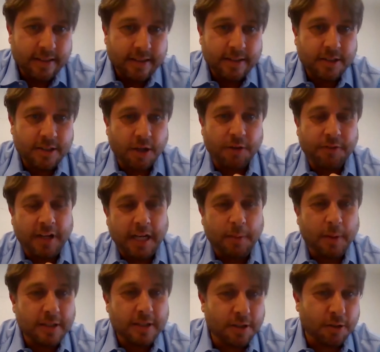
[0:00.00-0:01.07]
So if
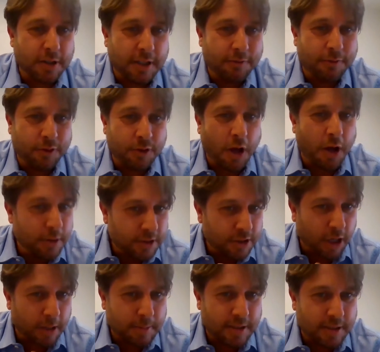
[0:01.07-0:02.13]
anyone's looking for those
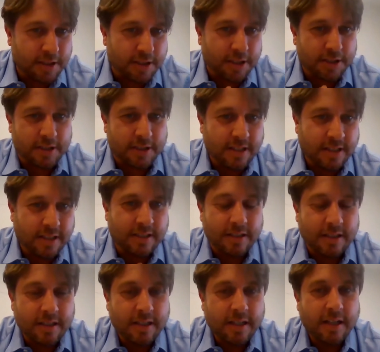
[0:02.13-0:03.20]
types of decisions,
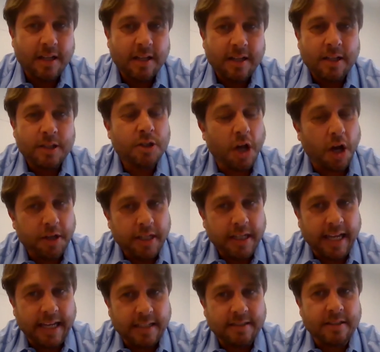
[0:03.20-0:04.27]
don't
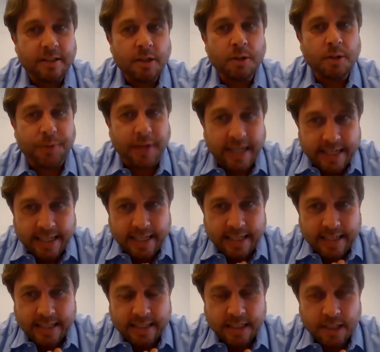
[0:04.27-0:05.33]
get greedy.
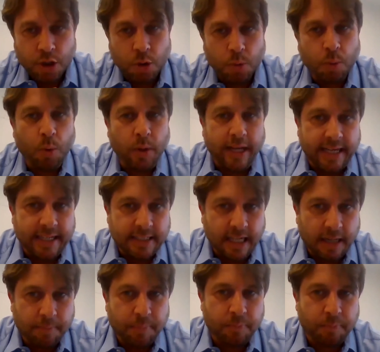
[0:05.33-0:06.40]
You will end
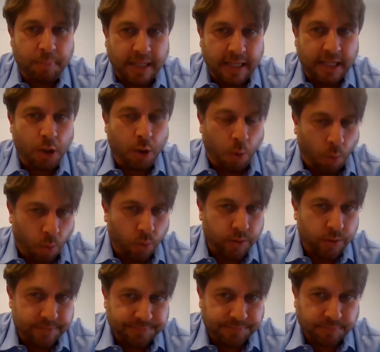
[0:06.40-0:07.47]
up being
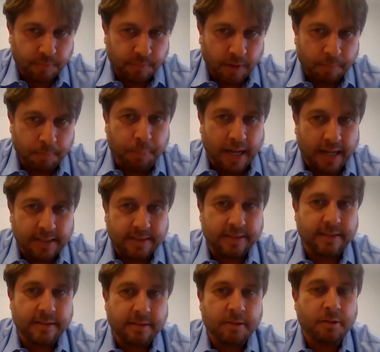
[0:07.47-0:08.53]
caught. But
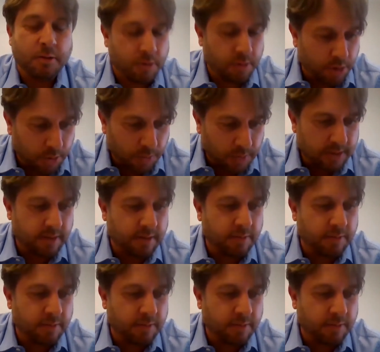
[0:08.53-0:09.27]
do it.